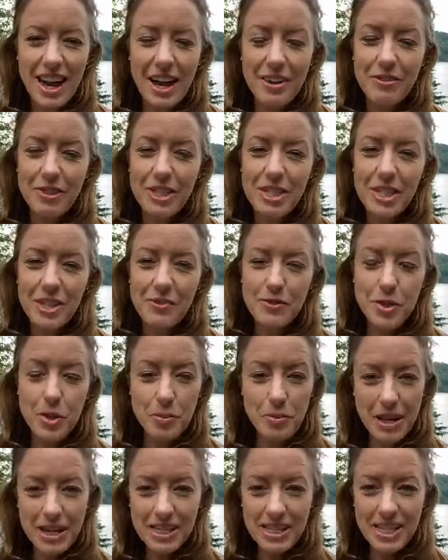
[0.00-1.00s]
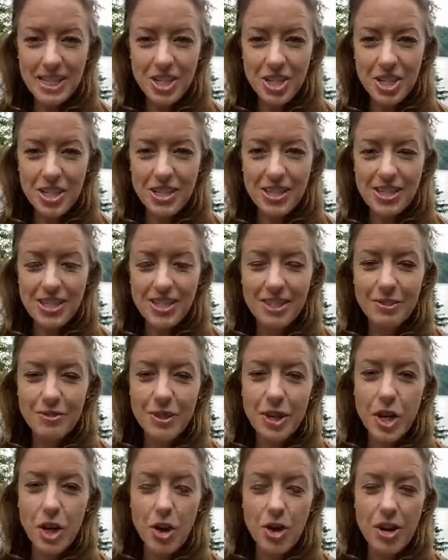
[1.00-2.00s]
I've received your messages
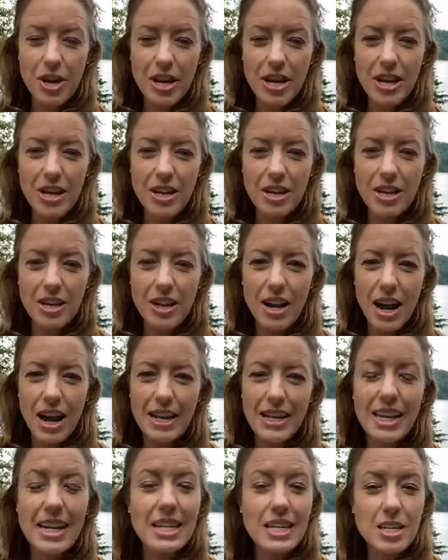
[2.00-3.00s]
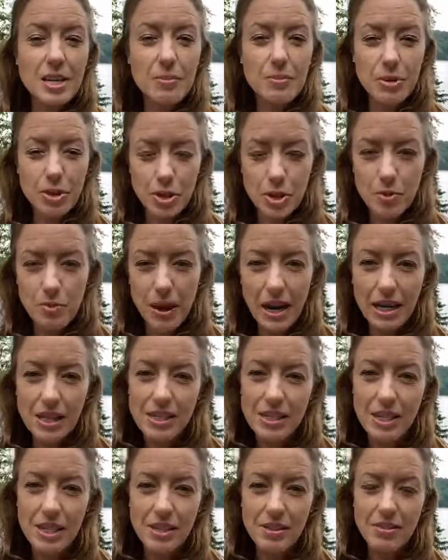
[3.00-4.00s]
regarding a kingdom
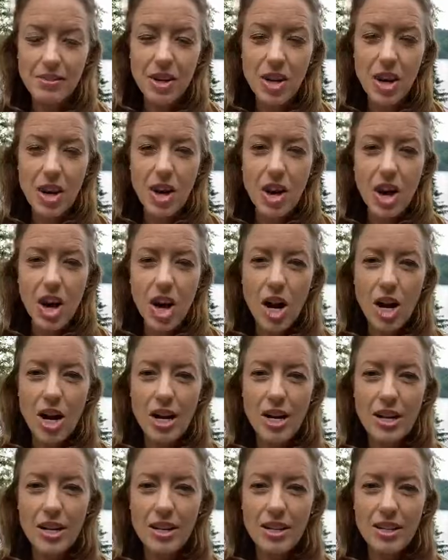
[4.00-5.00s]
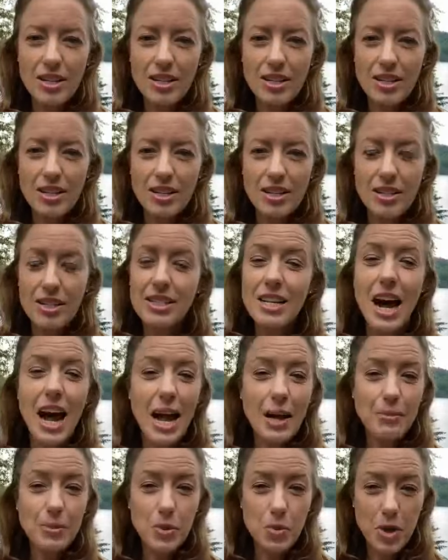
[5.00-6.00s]
perspective on the
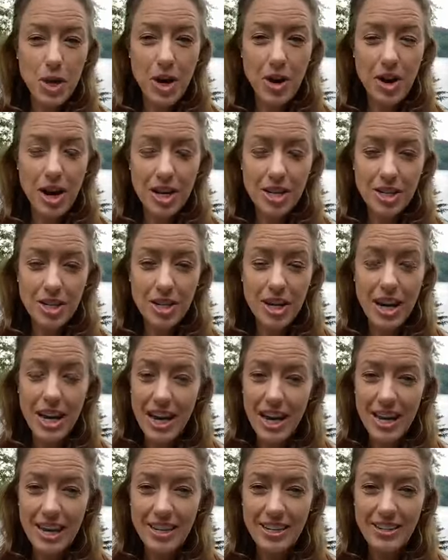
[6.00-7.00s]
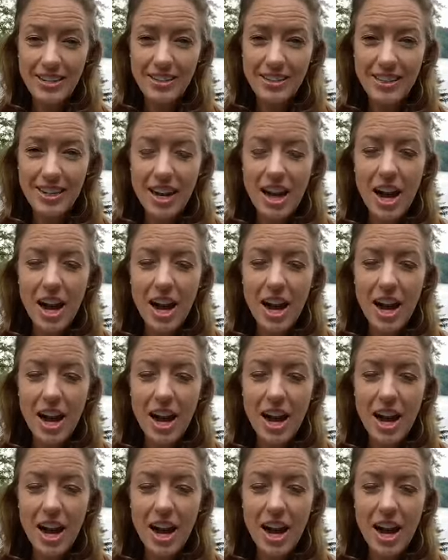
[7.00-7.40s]
times we are in,